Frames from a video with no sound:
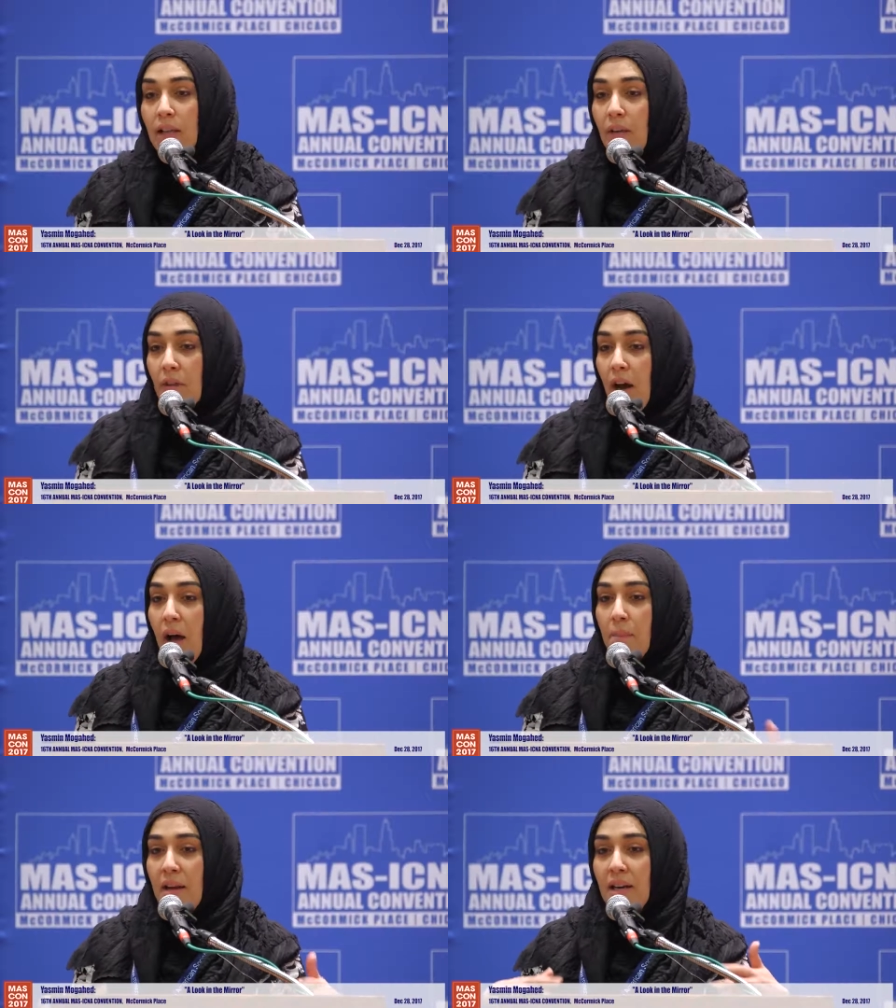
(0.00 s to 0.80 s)
live it
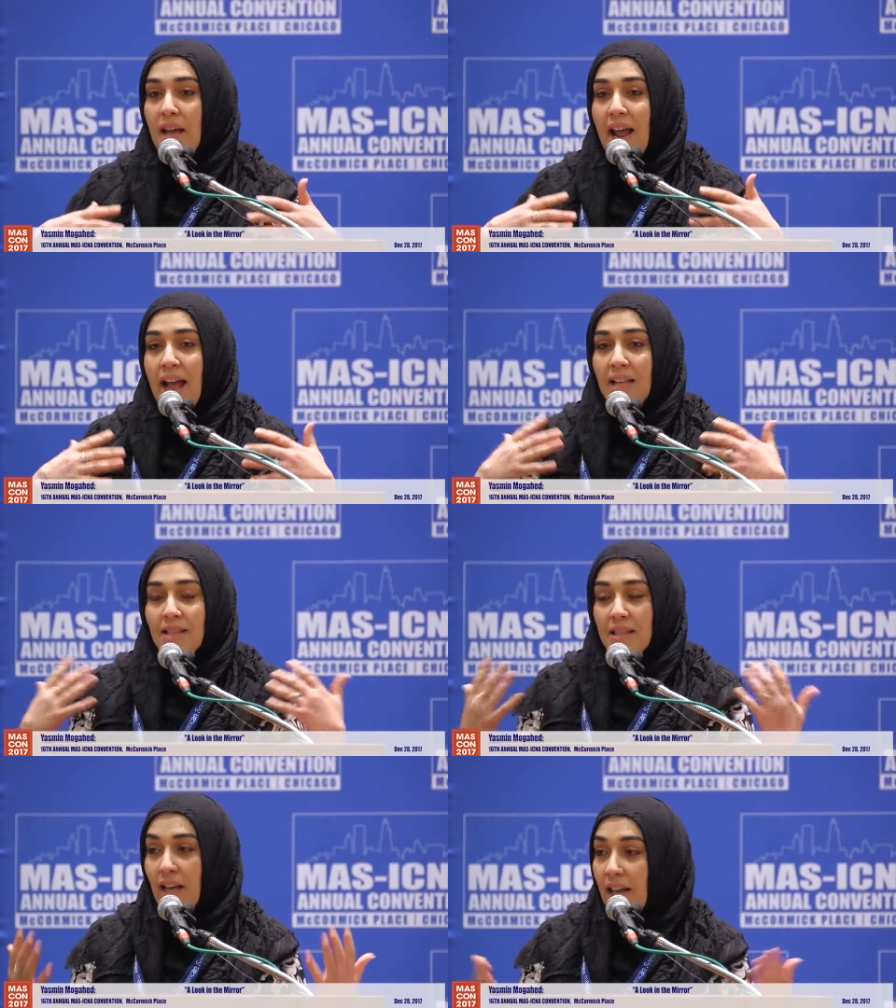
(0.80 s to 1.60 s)
up and and
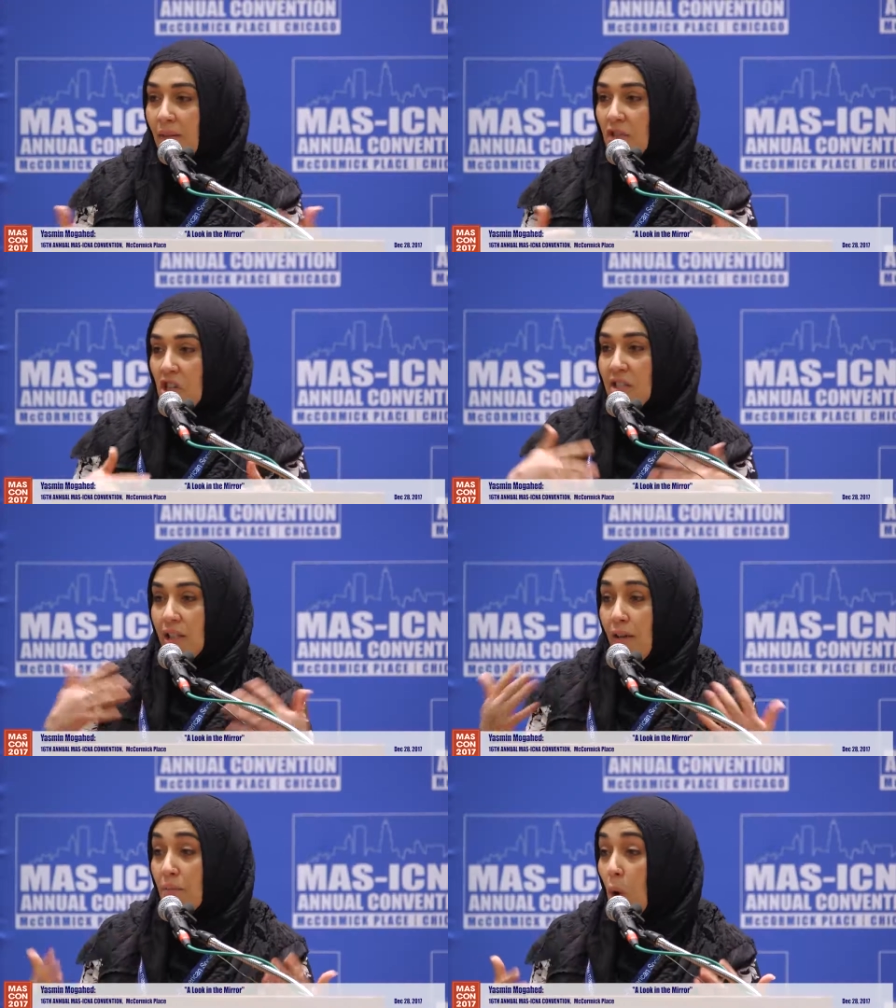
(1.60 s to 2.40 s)
it's this kind of just
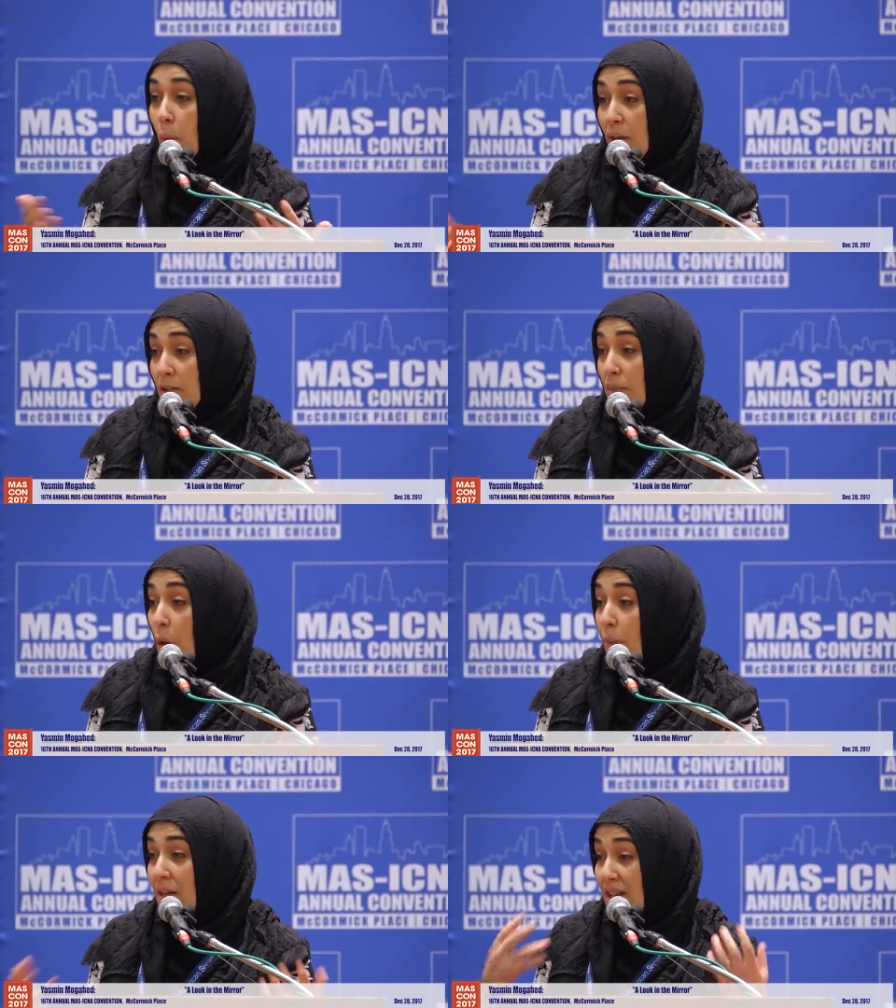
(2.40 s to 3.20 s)
live moment to
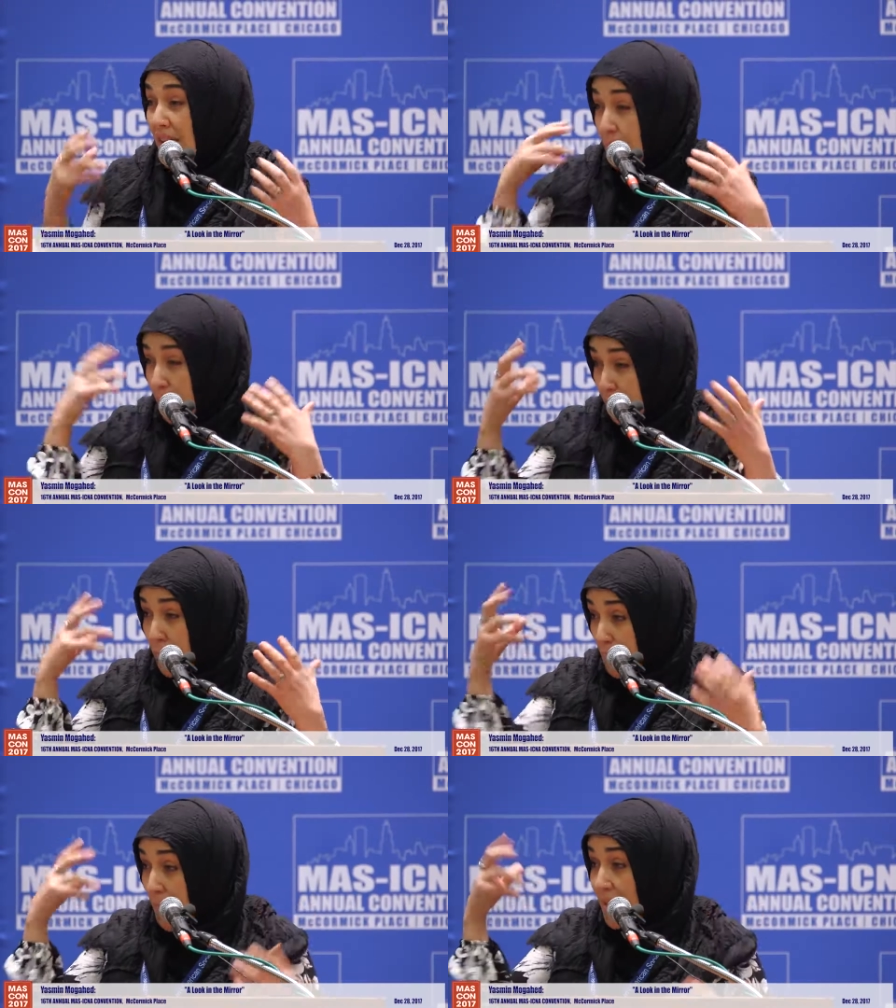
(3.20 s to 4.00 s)
moment type of
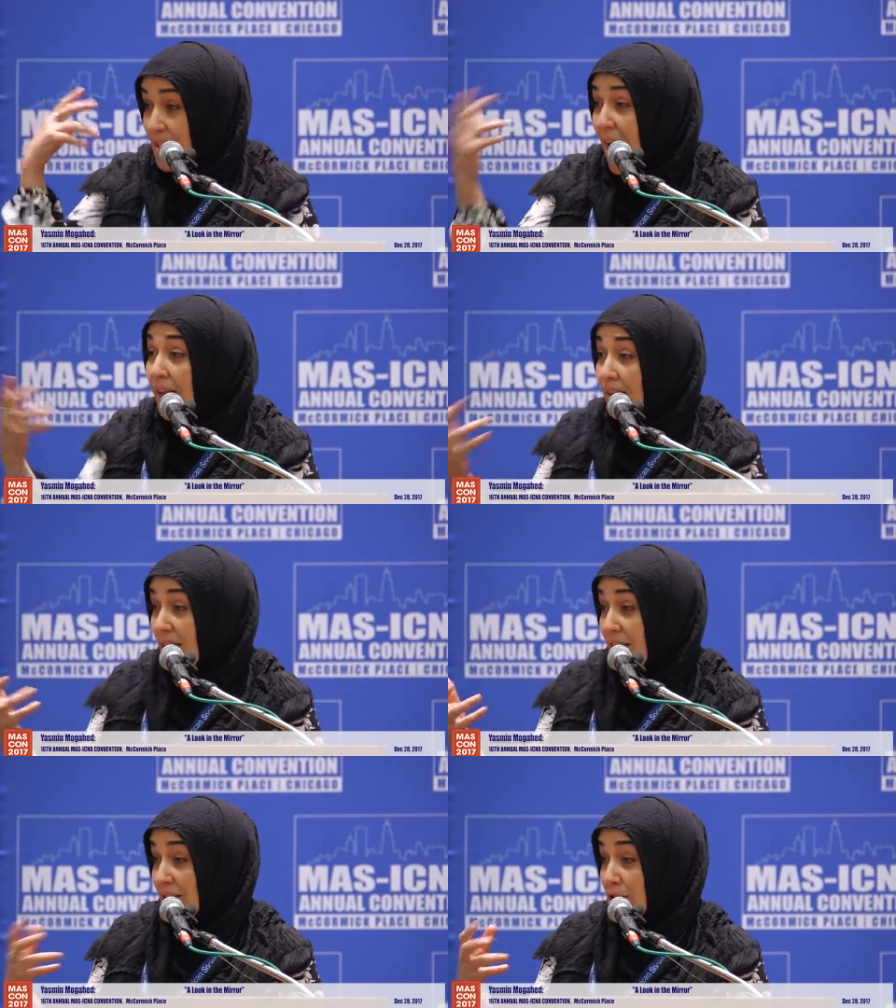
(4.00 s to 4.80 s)

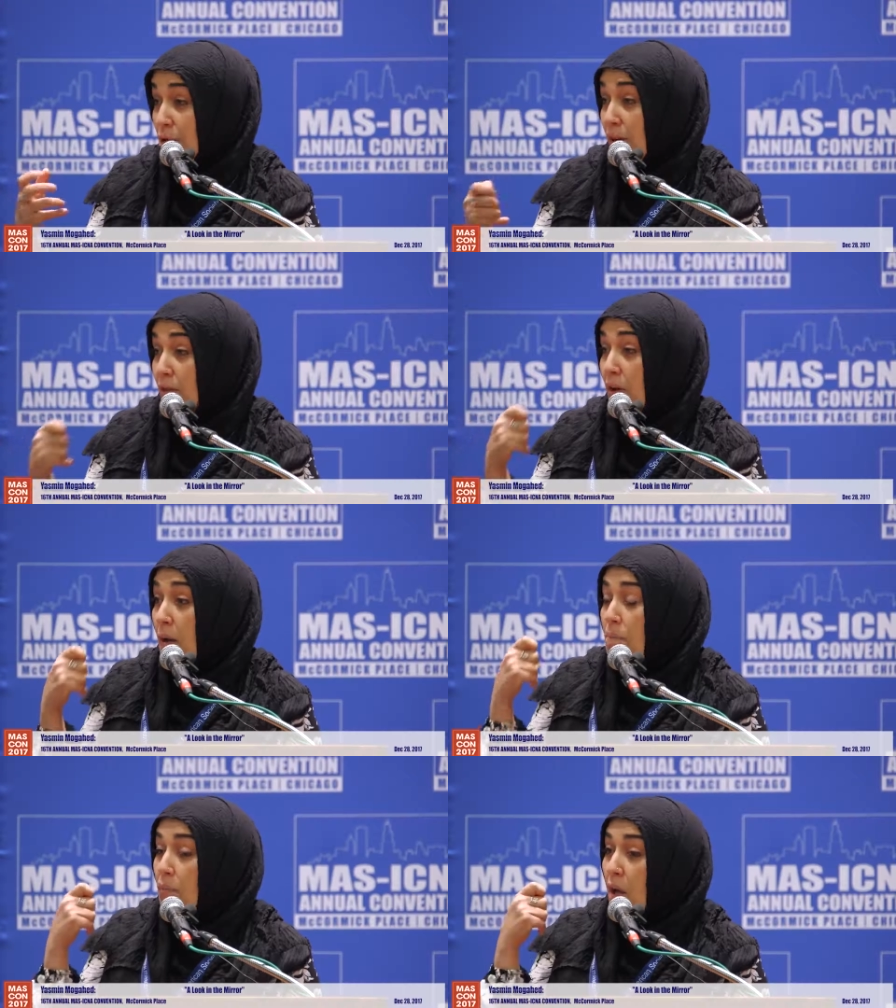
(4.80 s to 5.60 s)
mentality that's sort
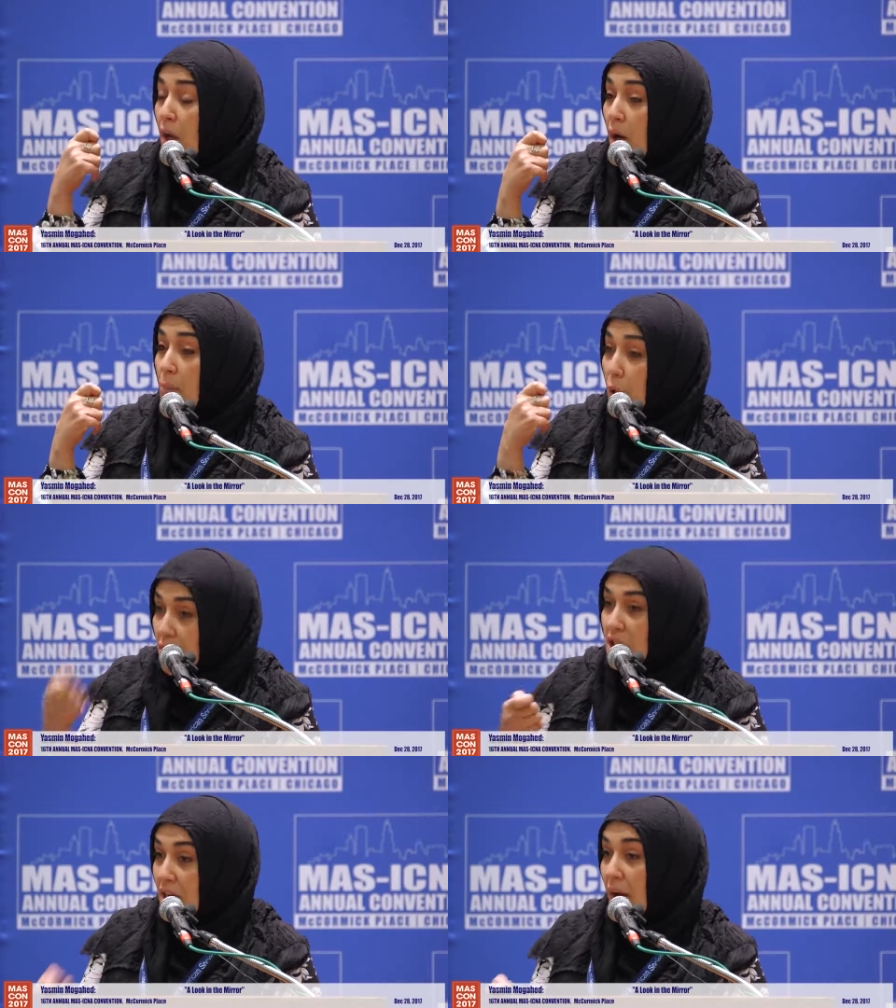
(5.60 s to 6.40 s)
of
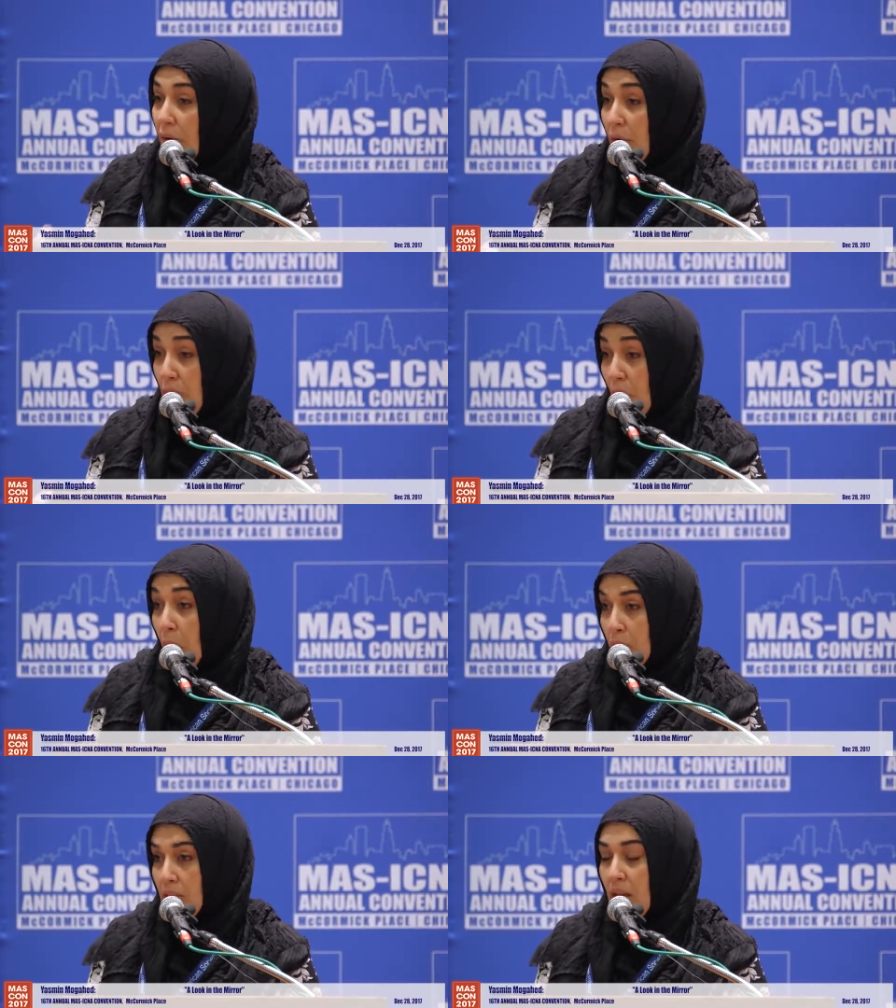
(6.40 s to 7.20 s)
pushed down our
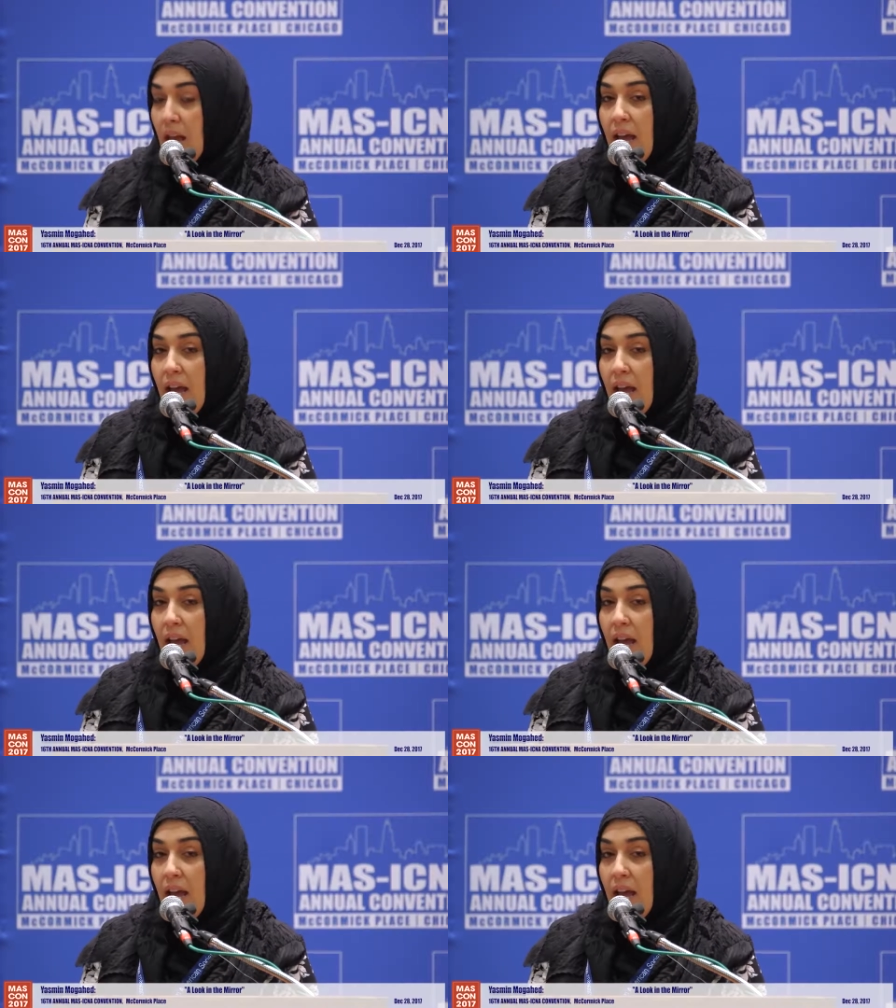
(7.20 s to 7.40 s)
throats.